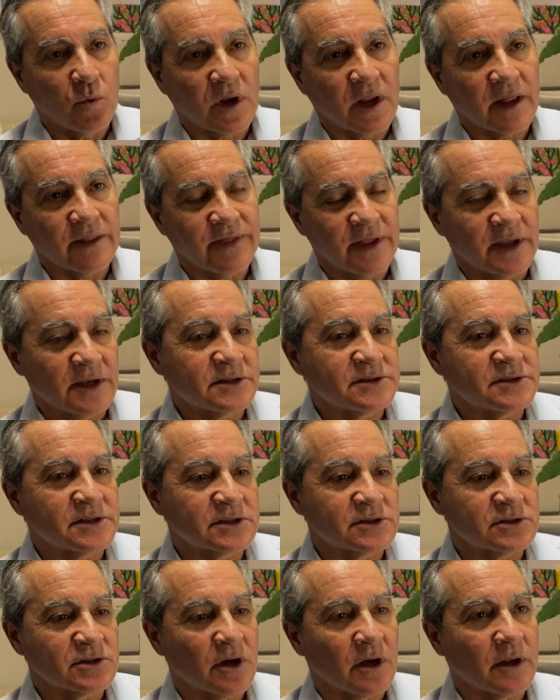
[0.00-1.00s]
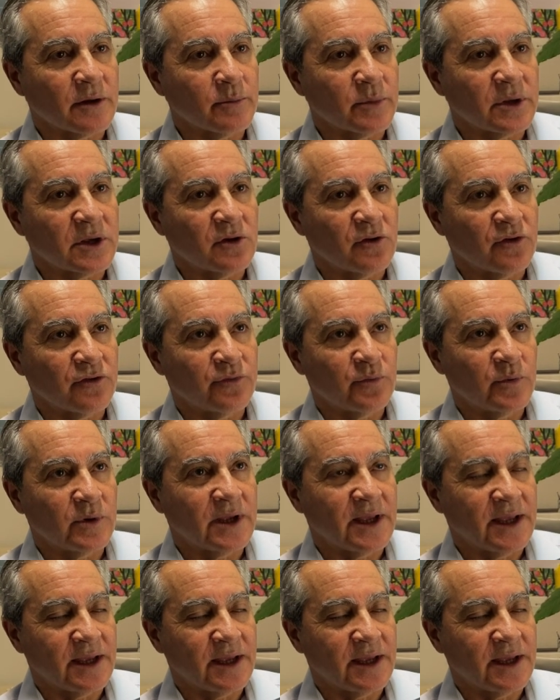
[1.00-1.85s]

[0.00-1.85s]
Well, I think it's exciting because we,